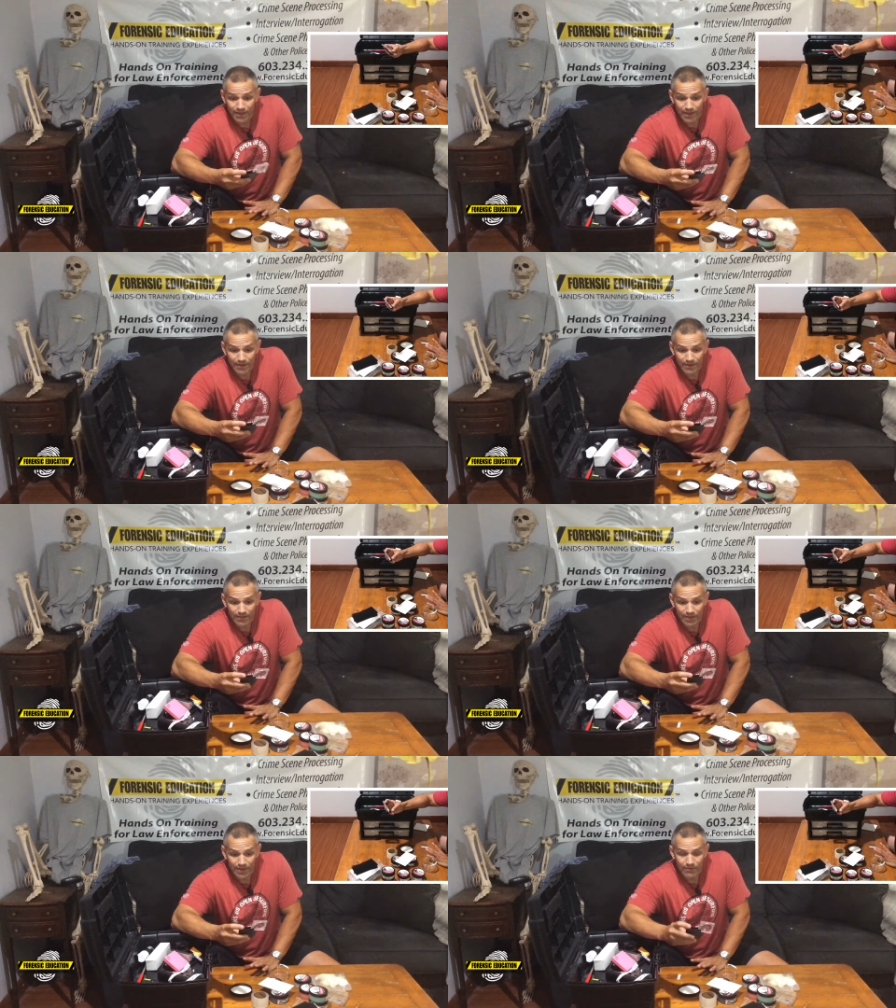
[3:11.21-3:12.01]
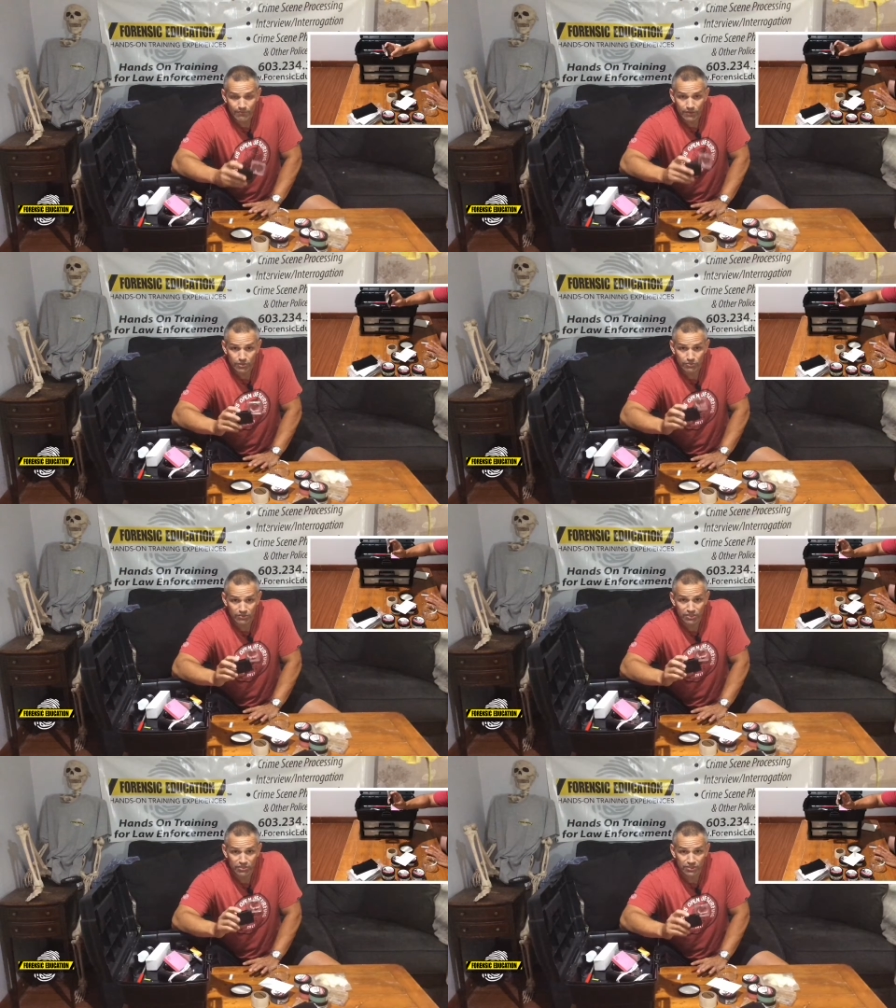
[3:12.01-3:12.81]
any of that friction
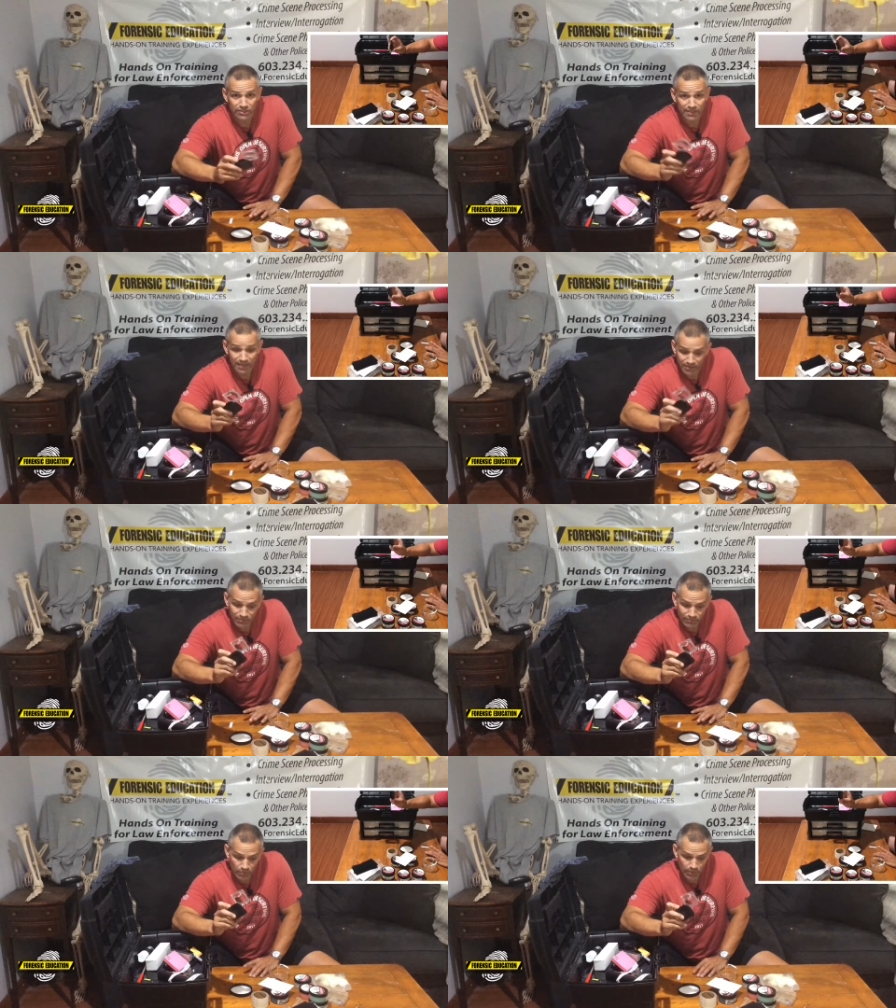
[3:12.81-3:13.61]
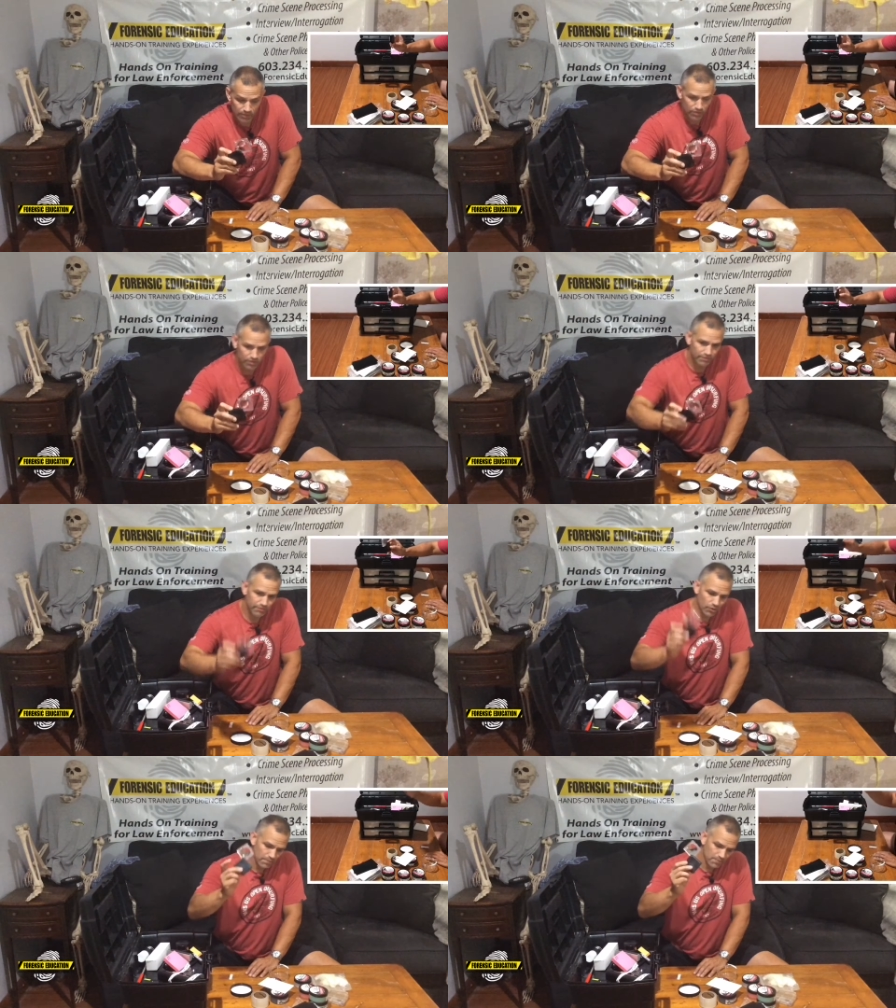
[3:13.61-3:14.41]
ridge detail for what you're looking
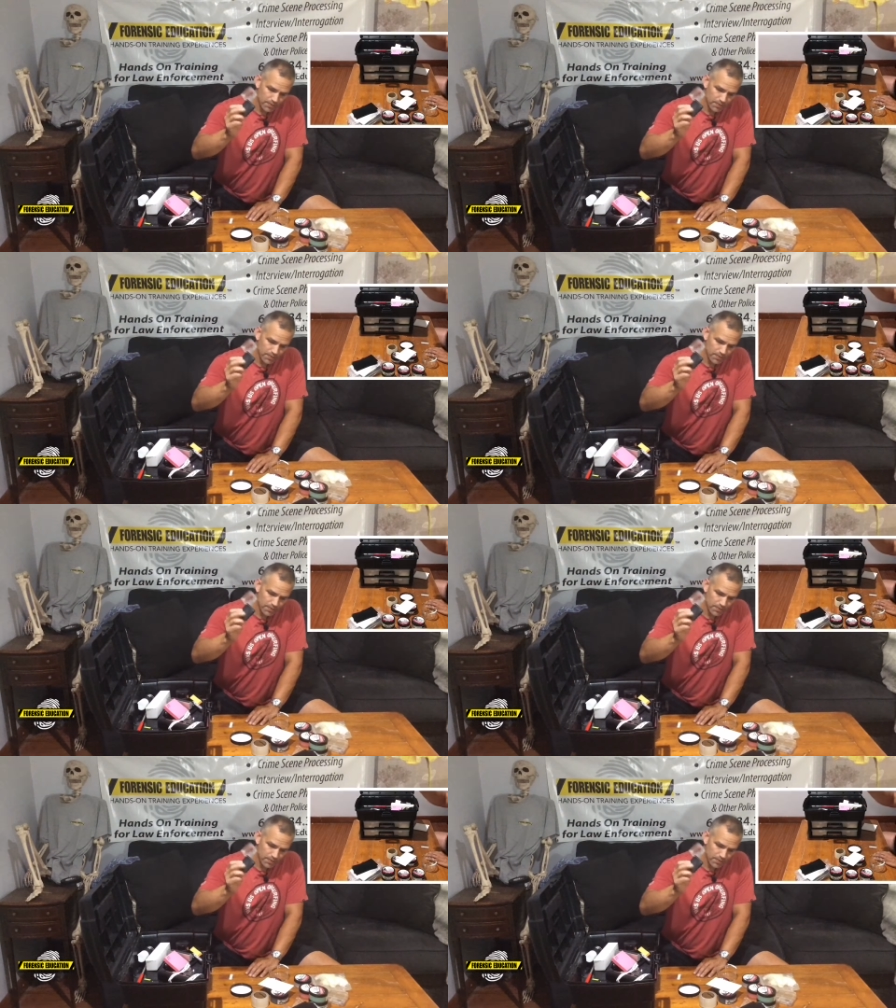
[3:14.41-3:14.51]
for.